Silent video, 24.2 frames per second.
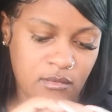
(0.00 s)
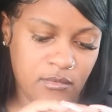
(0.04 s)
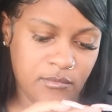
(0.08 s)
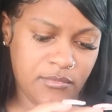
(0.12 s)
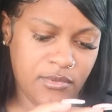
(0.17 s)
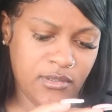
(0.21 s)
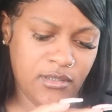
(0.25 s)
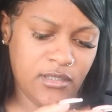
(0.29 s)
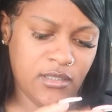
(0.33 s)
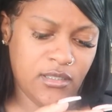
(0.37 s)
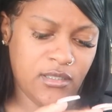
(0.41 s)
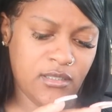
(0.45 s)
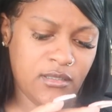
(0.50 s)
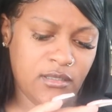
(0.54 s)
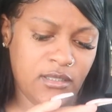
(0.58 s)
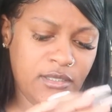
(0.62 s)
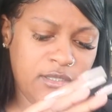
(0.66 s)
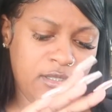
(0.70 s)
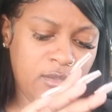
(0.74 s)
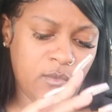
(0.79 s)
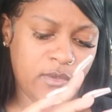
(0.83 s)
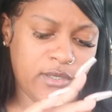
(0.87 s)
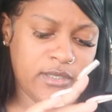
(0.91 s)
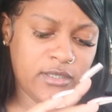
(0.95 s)
but yeah
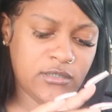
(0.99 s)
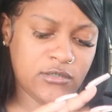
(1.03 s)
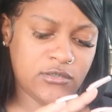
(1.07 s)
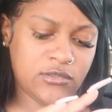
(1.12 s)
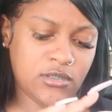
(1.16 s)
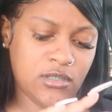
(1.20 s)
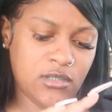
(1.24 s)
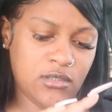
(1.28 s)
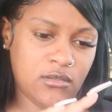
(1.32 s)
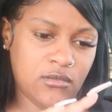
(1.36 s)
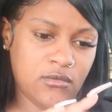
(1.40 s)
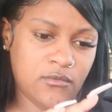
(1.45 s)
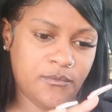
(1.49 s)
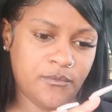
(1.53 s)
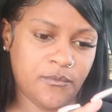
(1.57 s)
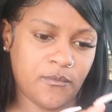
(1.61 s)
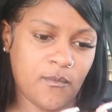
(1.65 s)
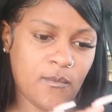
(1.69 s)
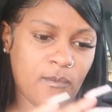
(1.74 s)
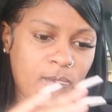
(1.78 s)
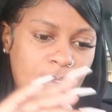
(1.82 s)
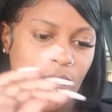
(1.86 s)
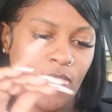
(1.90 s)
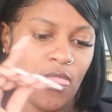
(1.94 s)
anyway so
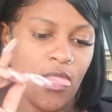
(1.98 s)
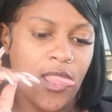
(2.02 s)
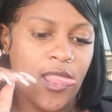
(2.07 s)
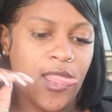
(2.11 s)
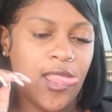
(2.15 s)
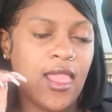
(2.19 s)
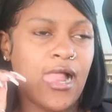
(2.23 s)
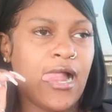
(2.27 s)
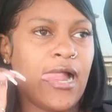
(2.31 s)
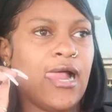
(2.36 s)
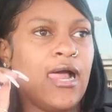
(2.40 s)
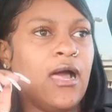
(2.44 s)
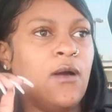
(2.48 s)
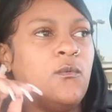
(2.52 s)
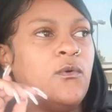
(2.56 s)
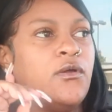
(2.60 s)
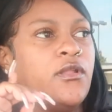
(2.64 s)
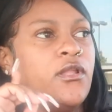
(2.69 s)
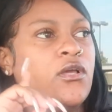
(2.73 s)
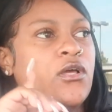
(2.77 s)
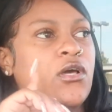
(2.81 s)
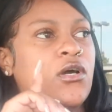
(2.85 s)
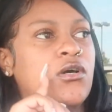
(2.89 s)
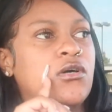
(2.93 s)
I
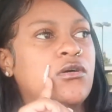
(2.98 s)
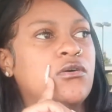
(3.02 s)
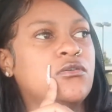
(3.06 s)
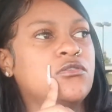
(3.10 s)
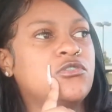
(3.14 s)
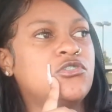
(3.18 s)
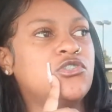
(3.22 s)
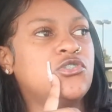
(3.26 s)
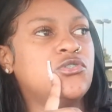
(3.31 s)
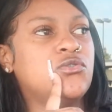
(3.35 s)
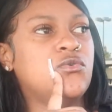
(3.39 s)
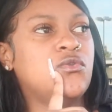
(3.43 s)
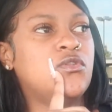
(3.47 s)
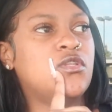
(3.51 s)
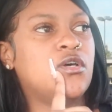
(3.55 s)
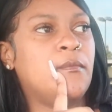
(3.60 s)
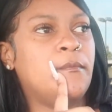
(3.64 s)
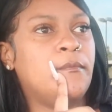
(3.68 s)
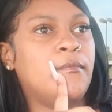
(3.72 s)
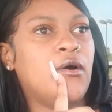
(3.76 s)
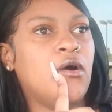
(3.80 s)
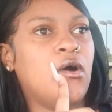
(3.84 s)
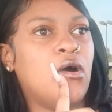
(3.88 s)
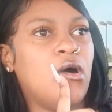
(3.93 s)
want to go to the
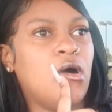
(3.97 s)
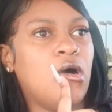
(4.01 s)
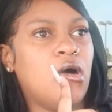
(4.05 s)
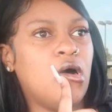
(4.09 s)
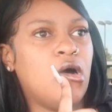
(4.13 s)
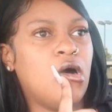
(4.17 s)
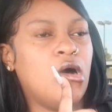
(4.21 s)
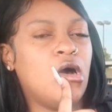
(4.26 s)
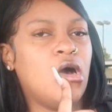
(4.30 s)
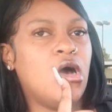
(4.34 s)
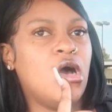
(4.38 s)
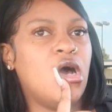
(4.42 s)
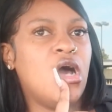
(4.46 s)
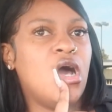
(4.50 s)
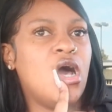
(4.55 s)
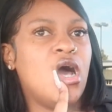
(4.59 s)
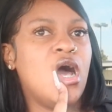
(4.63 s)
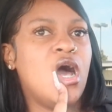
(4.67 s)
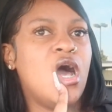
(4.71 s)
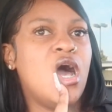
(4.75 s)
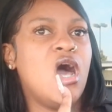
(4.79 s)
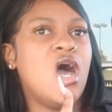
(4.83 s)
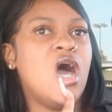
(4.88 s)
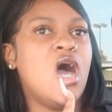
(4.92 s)
mall.
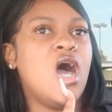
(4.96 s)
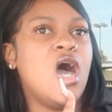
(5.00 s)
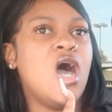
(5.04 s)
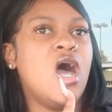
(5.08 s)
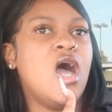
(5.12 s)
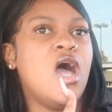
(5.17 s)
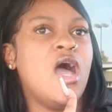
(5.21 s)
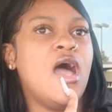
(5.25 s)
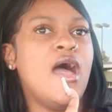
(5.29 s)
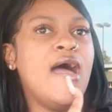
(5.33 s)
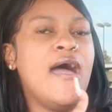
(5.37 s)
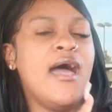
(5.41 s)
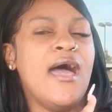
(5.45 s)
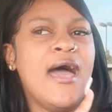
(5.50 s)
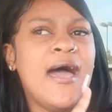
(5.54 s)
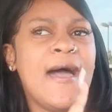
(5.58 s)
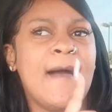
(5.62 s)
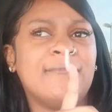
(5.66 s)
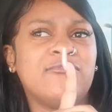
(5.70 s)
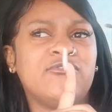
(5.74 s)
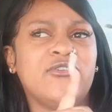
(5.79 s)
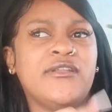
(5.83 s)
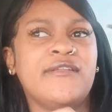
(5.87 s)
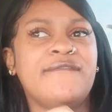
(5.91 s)

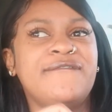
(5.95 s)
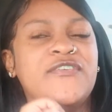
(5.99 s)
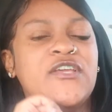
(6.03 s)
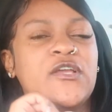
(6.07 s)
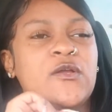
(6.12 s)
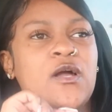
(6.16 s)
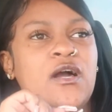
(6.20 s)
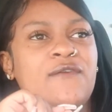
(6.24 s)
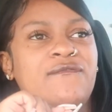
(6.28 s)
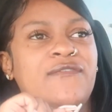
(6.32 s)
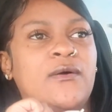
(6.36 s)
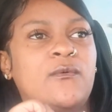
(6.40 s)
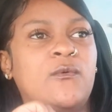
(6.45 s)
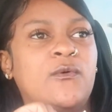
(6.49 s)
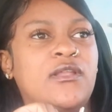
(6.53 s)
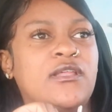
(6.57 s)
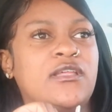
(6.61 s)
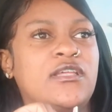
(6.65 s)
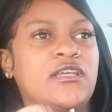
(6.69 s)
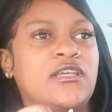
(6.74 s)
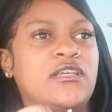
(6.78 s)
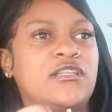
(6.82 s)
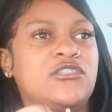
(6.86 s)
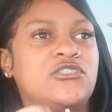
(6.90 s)
I'm trying to figure out if I want to
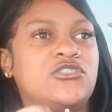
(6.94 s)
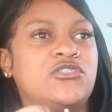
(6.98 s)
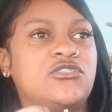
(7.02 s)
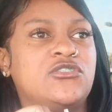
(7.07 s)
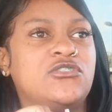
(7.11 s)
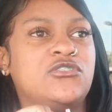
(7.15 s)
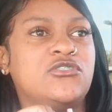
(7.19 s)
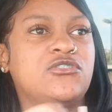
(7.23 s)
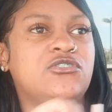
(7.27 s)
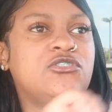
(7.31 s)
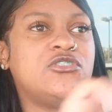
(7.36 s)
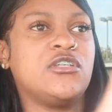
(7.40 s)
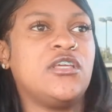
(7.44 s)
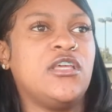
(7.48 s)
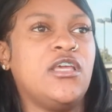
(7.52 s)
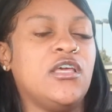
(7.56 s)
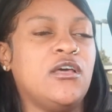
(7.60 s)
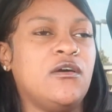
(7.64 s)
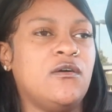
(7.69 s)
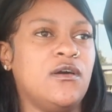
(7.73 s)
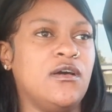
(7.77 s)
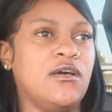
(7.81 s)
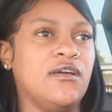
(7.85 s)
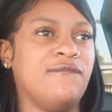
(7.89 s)
get
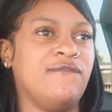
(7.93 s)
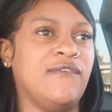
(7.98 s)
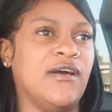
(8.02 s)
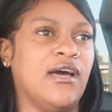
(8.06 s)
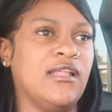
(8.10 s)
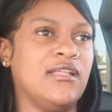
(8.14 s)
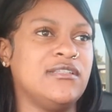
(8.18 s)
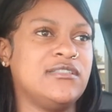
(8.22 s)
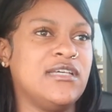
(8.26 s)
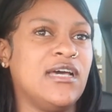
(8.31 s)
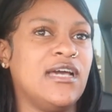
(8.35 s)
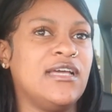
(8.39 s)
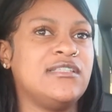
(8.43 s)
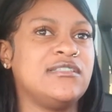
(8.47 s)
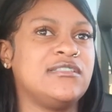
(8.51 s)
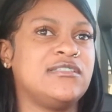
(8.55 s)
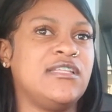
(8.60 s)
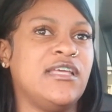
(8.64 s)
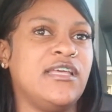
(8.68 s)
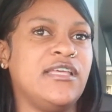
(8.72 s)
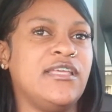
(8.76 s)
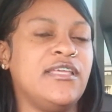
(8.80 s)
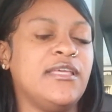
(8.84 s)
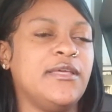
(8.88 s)
Jaquel a Valentine's
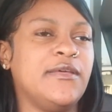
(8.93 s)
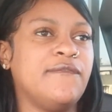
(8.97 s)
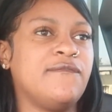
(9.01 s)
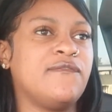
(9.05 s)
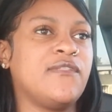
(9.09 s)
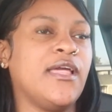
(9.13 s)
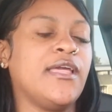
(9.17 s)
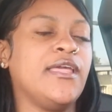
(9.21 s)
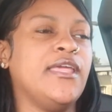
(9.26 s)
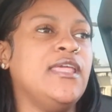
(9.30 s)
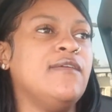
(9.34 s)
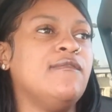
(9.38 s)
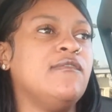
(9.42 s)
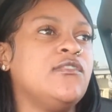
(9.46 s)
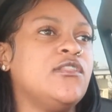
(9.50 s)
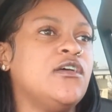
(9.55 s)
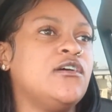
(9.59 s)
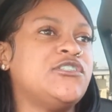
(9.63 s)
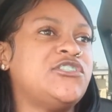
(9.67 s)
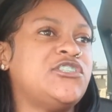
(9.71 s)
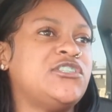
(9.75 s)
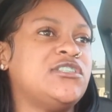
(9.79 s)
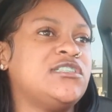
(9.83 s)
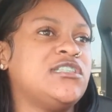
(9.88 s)
Day gift. Like, even
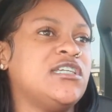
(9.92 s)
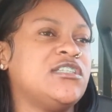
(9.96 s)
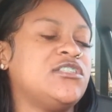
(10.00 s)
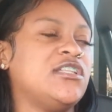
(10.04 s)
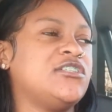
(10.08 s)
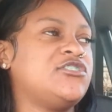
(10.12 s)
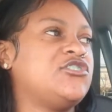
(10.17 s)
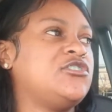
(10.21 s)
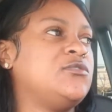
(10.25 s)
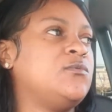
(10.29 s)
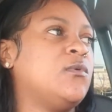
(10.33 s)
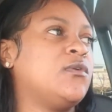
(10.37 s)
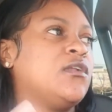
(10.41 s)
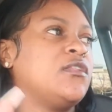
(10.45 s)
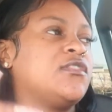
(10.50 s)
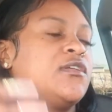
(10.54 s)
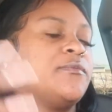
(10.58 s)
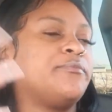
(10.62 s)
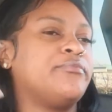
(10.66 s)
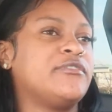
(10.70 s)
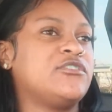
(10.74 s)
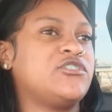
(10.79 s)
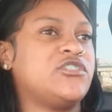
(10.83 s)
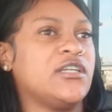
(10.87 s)
though she said that she wanted the
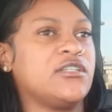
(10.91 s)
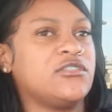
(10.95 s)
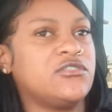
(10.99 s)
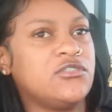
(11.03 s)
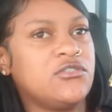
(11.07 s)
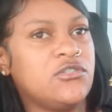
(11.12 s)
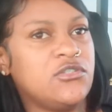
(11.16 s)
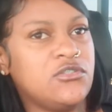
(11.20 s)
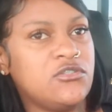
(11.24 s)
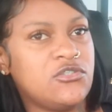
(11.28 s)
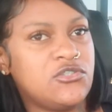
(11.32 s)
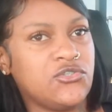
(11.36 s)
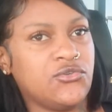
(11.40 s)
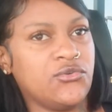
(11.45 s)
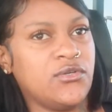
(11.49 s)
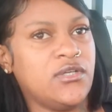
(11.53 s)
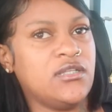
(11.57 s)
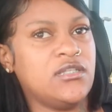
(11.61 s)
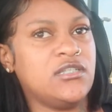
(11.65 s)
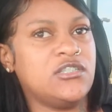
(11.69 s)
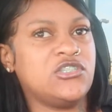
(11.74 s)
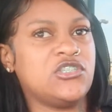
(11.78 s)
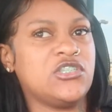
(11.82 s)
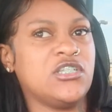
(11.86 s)
projector and the
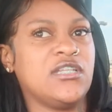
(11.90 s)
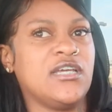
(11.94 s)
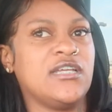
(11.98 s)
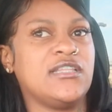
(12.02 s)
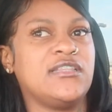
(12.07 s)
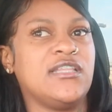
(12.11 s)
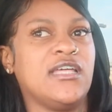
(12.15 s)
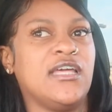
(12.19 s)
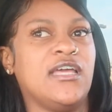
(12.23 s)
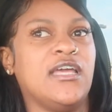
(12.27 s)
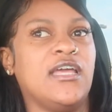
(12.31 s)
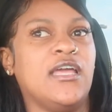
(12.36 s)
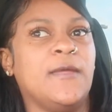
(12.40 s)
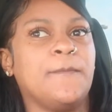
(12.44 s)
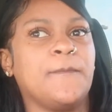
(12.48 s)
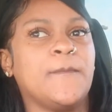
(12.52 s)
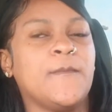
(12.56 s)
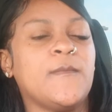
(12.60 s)
screen and shit like that,